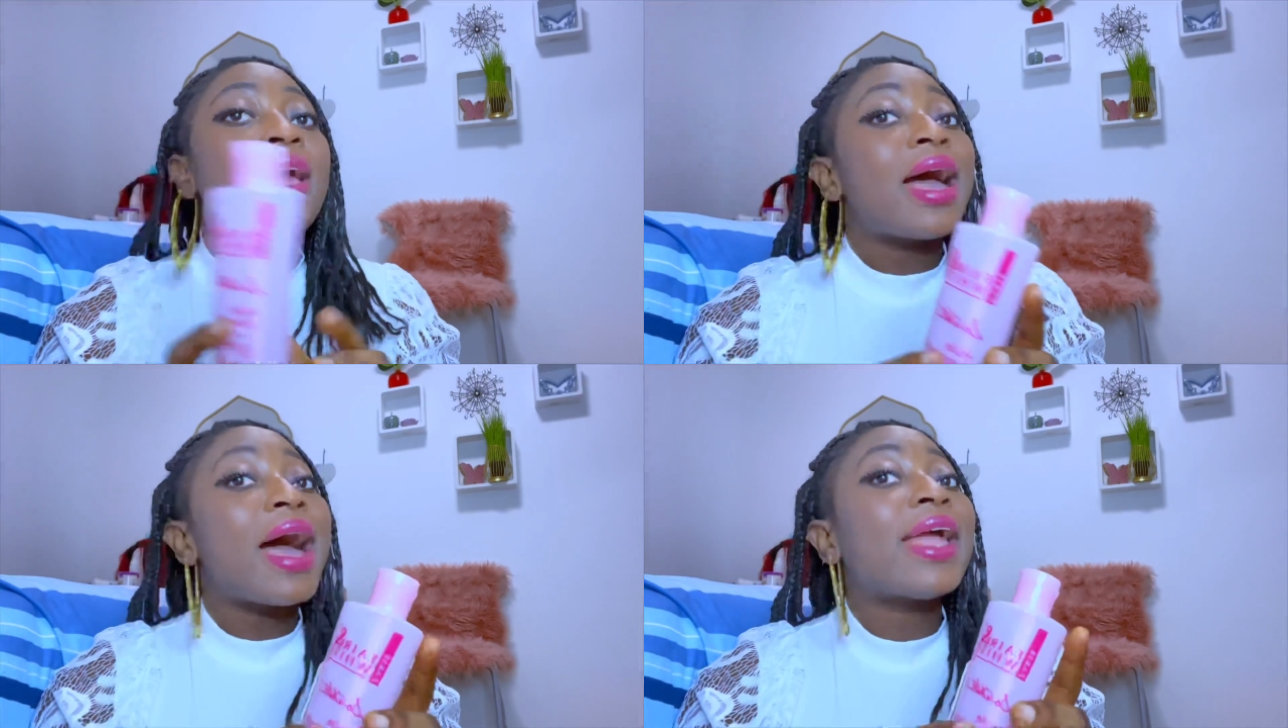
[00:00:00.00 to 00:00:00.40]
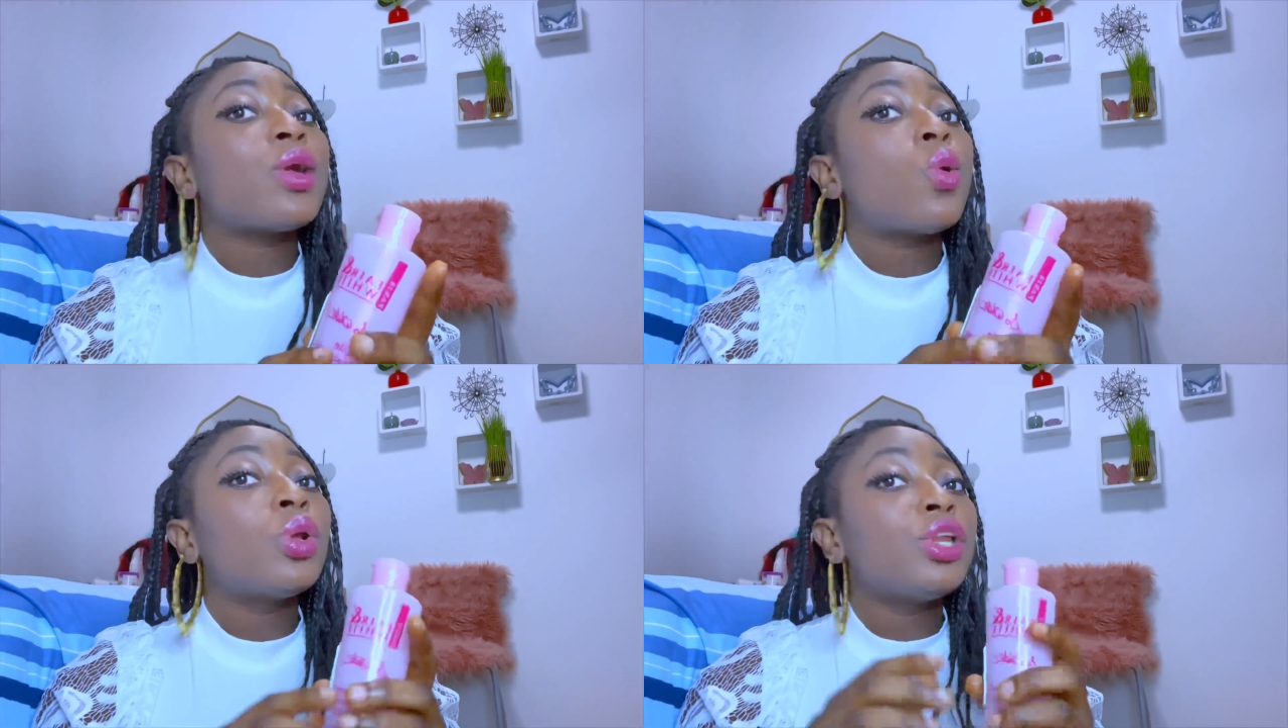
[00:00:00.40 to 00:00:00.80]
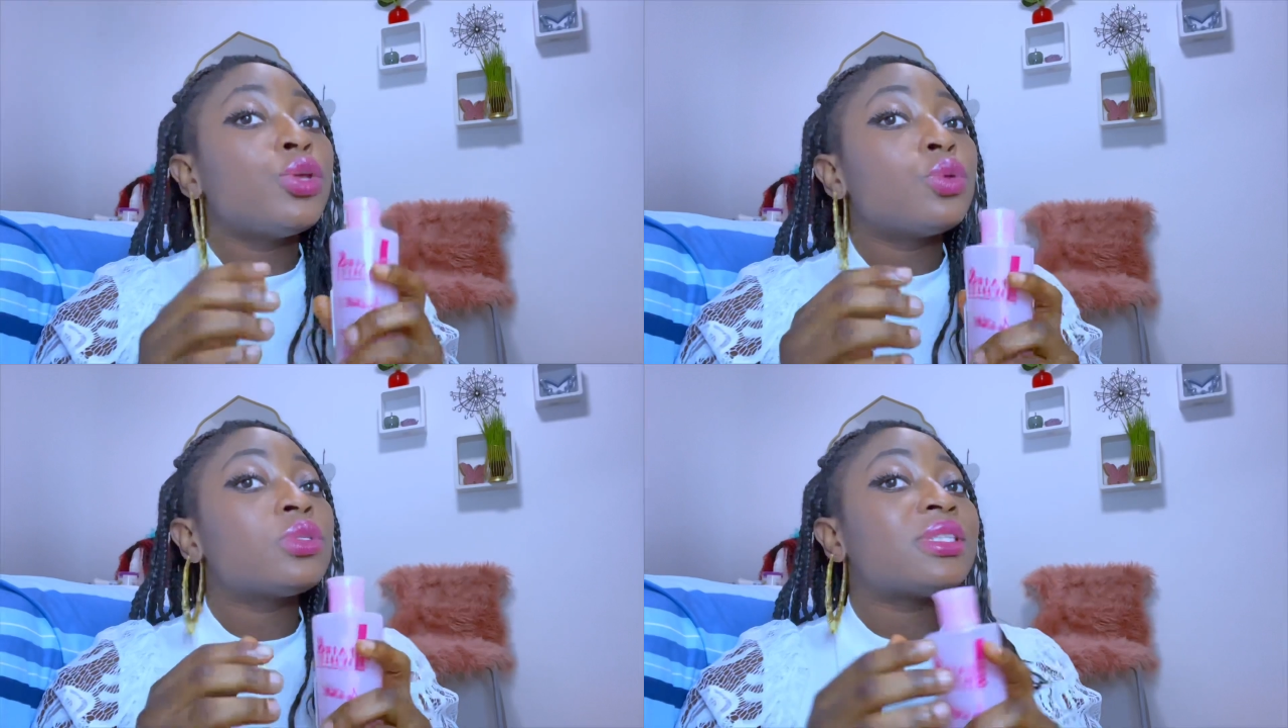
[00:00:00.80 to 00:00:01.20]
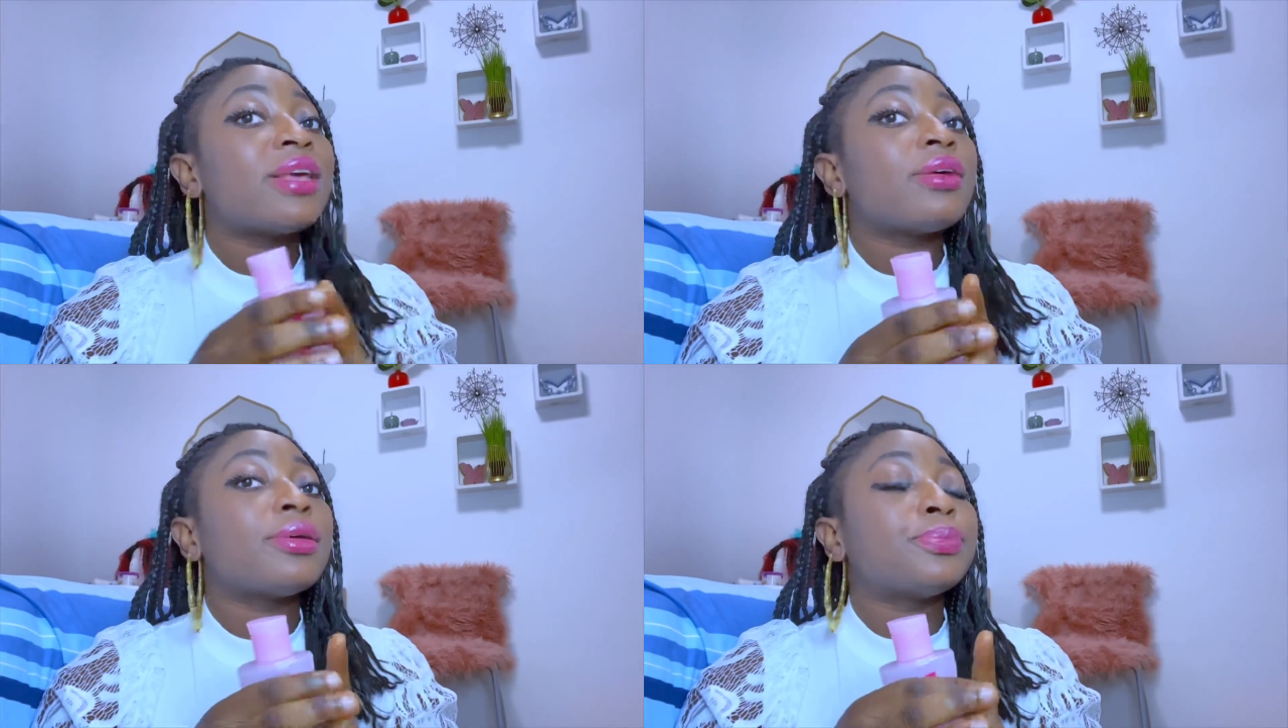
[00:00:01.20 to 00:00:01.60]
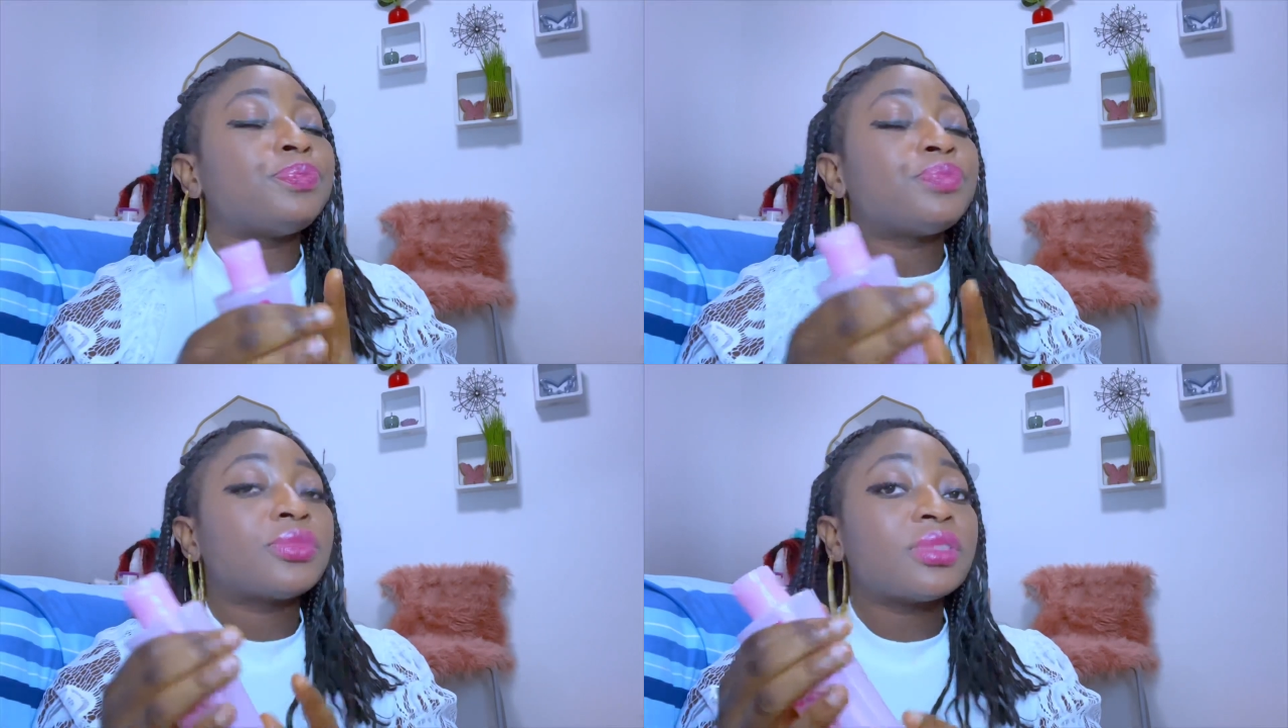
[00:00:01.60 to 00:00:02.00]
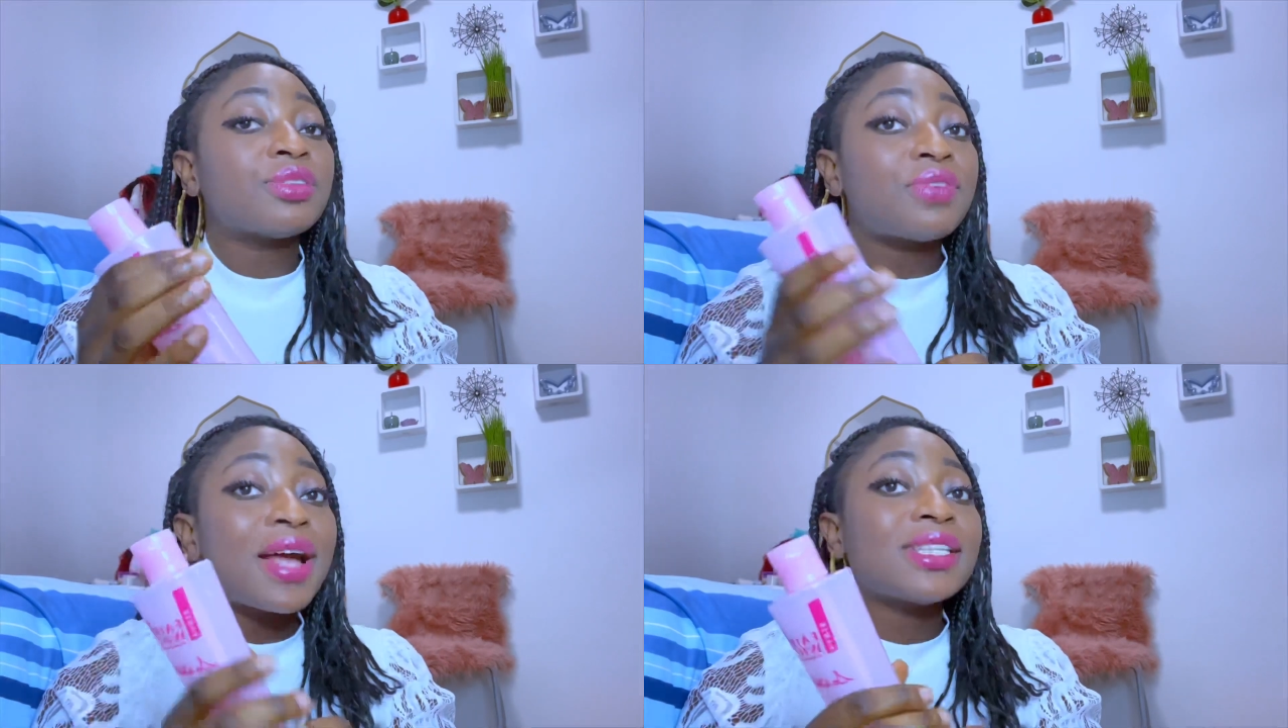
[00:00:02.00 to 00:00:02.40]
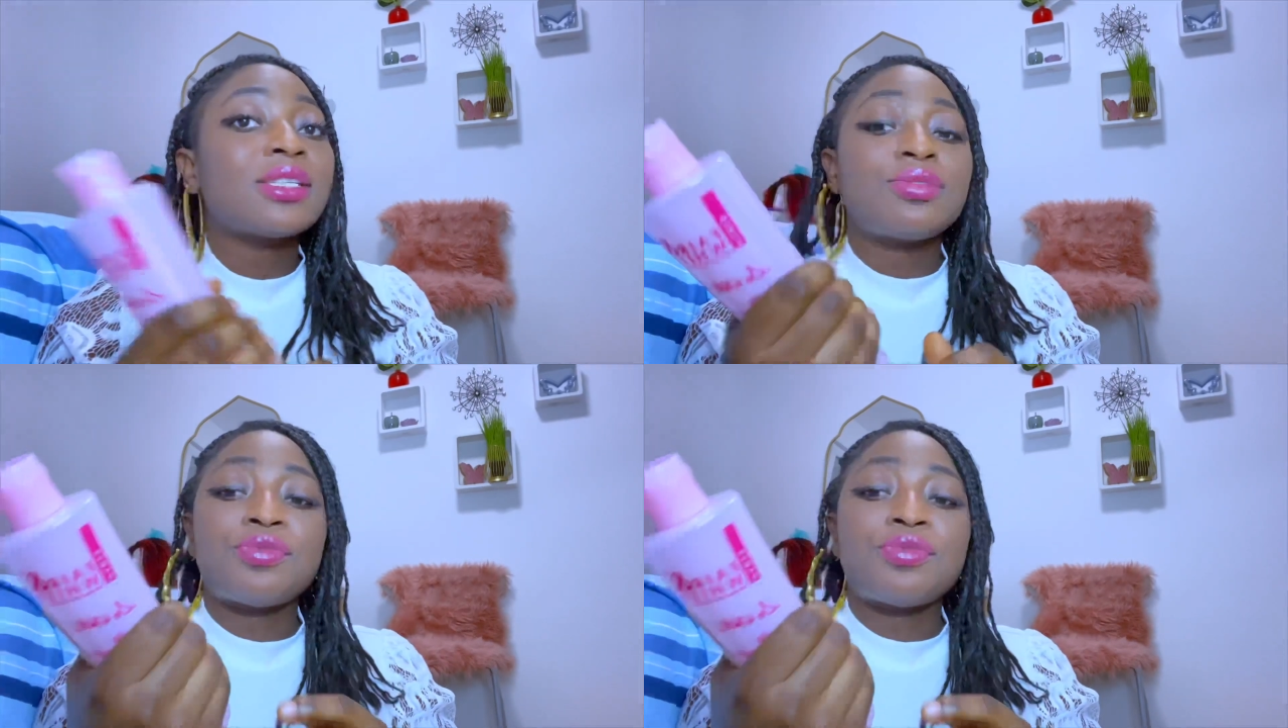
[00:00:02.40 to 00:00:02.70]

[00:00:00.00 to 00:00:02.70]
I only use the Fashion